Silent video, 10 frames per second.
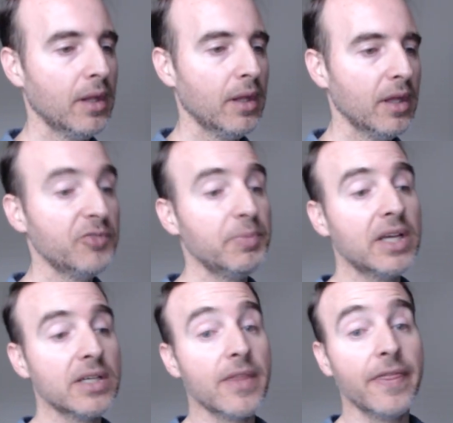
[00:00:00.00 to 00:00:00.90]
It's
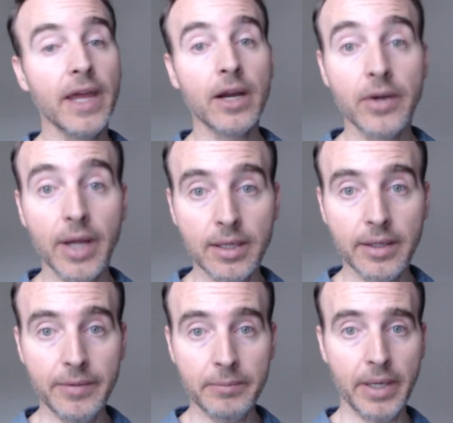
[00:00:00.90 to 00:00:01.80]
because they're not
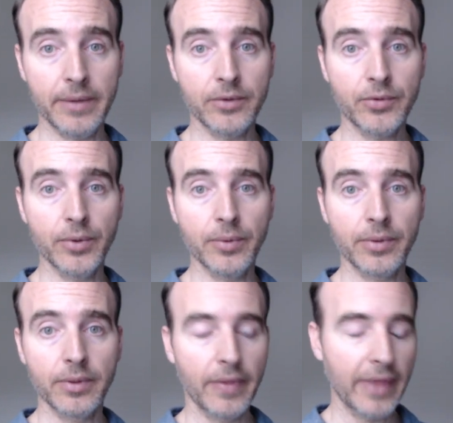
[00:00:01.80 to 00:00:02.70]
living by the truth.
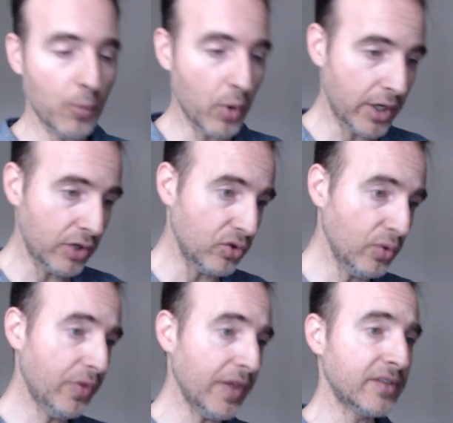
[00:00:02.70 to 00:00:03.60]
They want to
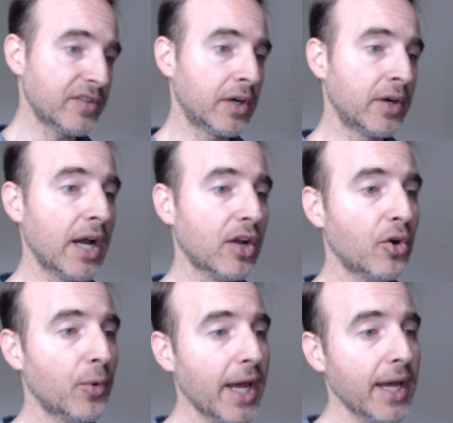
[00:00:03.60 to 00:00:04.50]
do things that are not
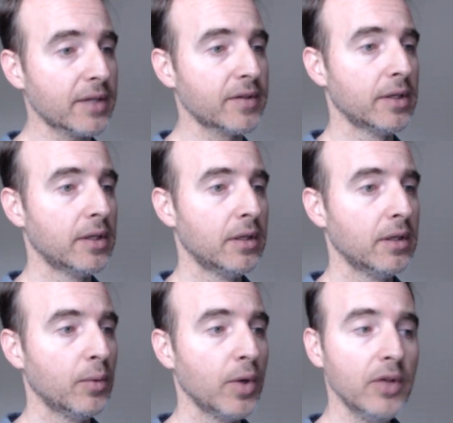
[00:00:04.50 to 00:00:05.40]
correct.
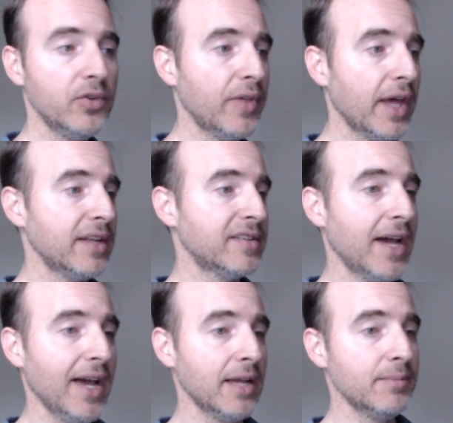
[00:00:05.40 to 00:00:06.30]
We all do that at
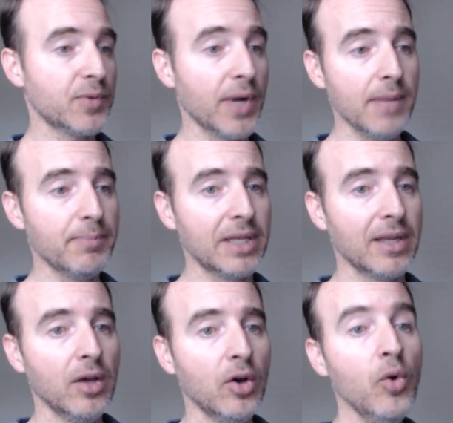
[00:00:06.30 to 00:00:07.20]
times, right?
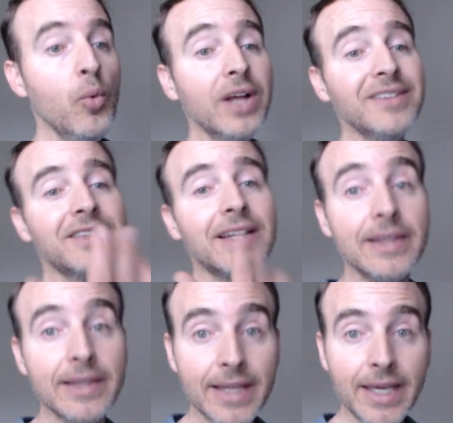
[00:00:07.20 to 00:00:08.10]
But who wants to
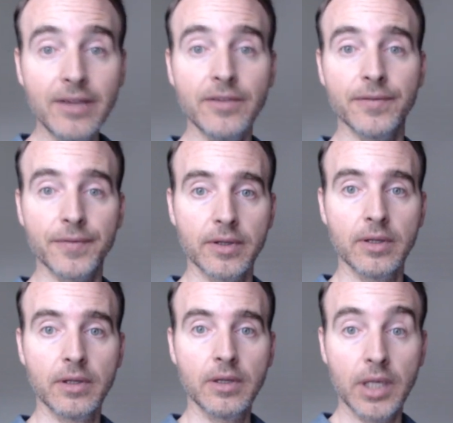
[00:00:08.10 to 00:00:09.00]
live
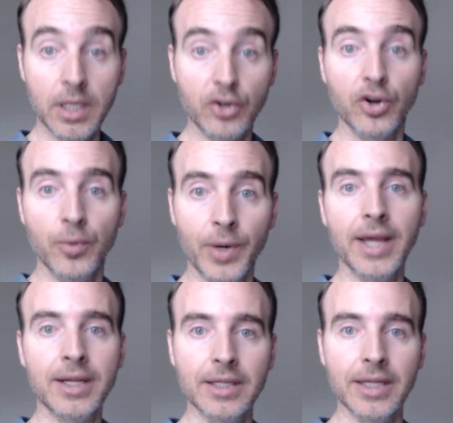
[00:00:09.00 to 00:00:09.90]

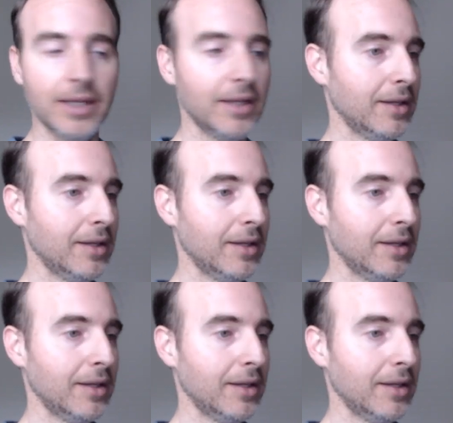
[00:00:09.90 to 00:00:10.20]
incorrectly?